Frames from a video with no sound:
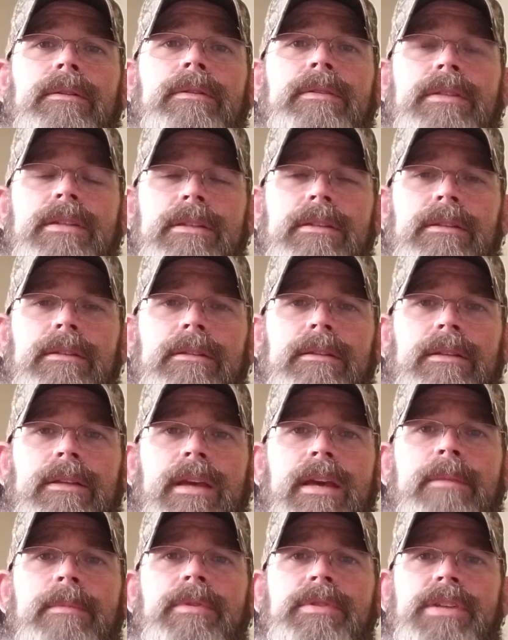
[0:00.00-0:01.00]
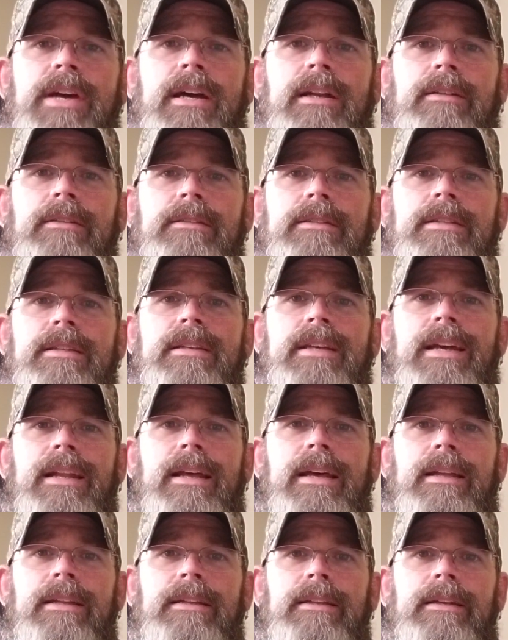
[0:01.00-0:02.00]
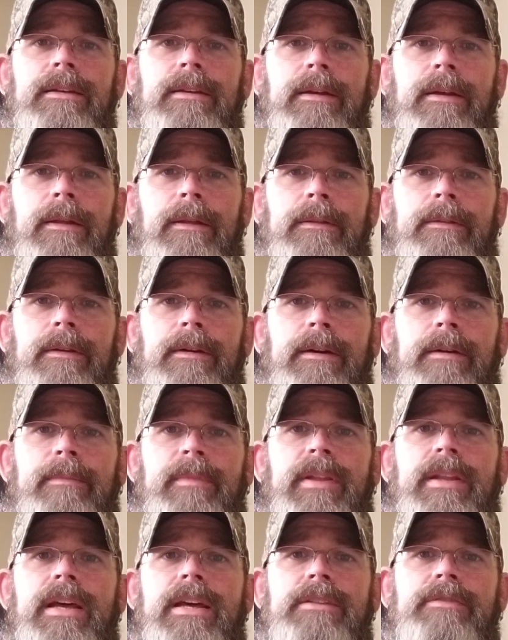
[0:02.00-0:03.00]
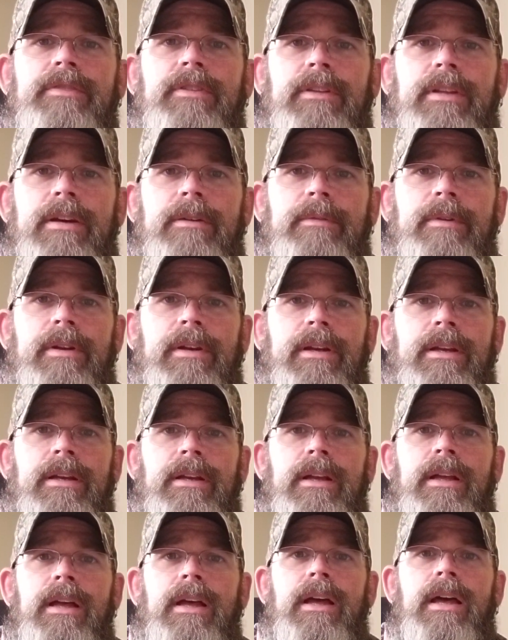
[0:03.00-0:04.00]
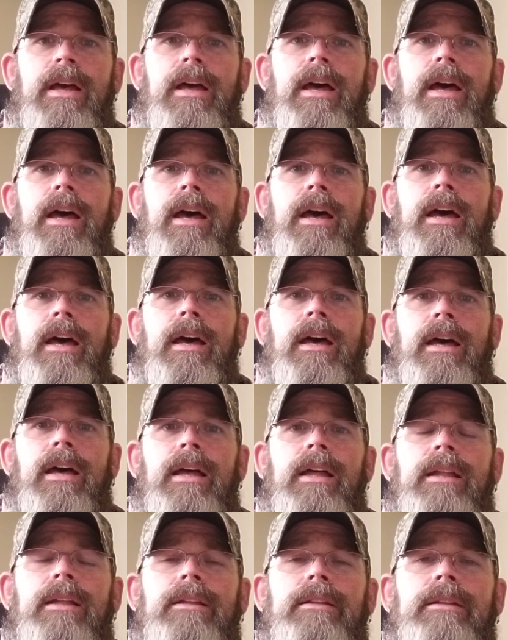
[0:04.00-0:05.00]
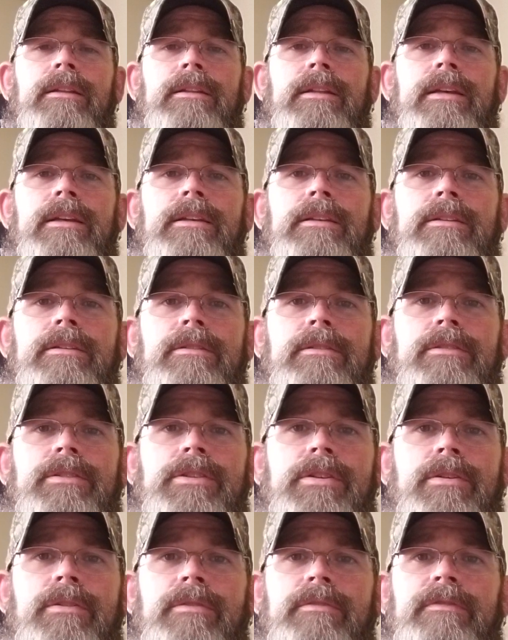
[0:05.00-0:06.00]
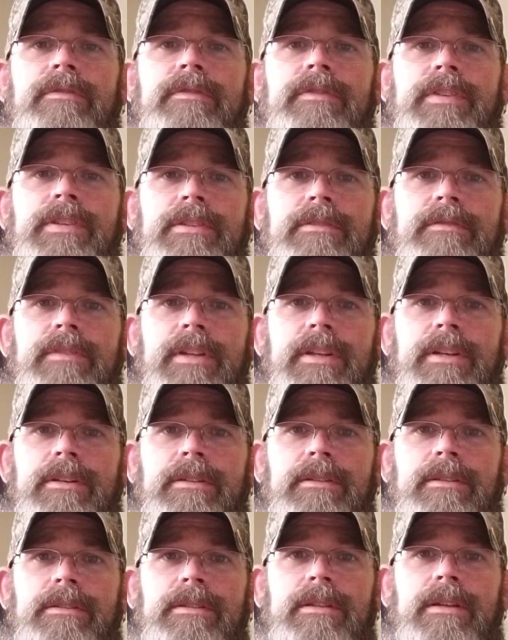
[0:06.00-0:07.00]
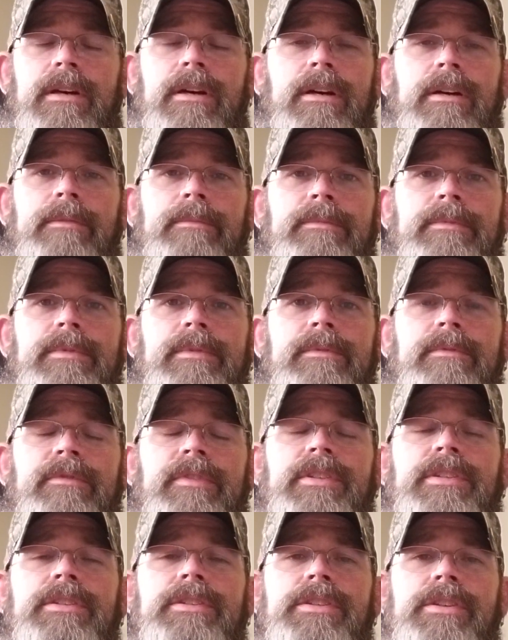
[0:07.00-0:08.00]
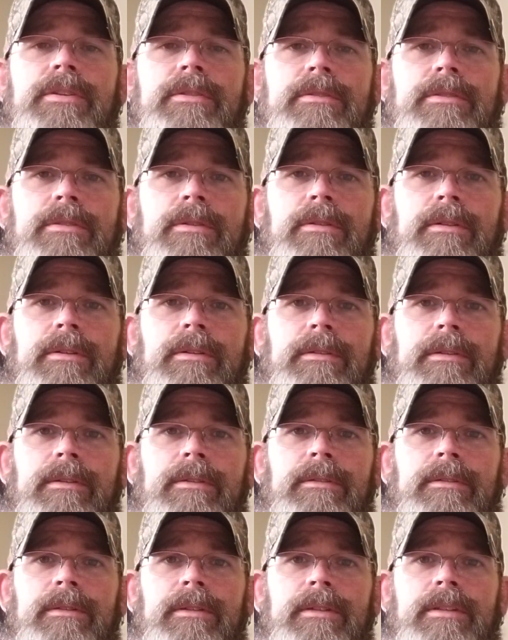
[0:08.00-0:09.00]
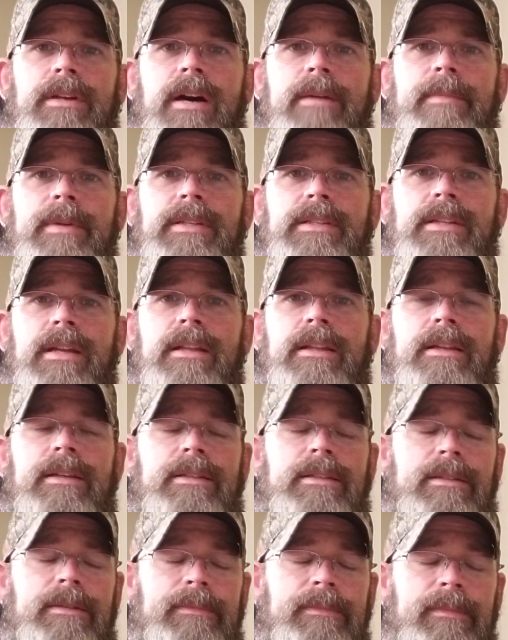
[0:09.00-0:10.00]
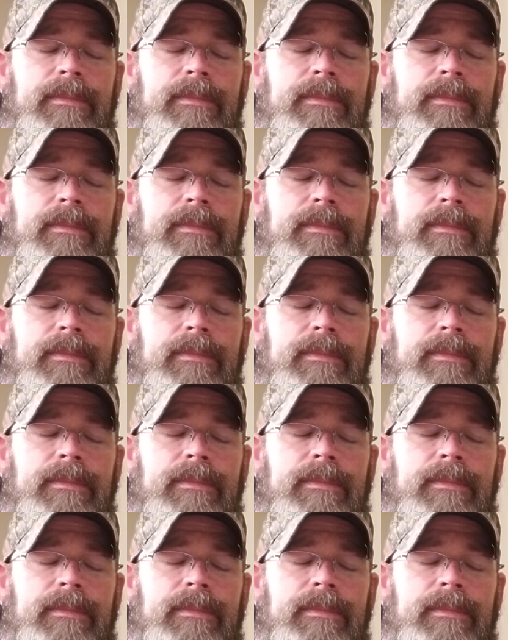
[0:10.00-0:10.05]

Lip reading: was a cable channel, TNN, the Nashville network, and they showed fishing videos, fishing shows all the time on Sundays.